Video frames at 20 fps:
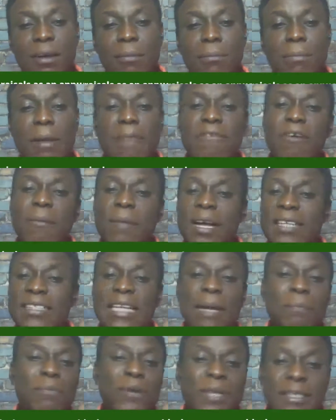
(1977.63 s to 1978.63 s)
performance
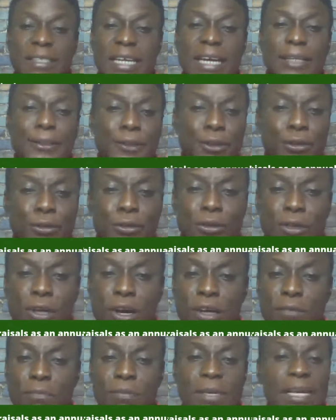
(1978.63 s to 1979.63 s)
appraisal should
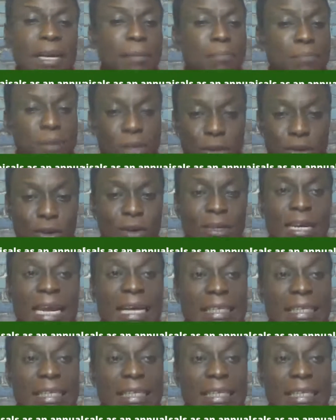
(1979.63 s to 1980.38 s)
not be a period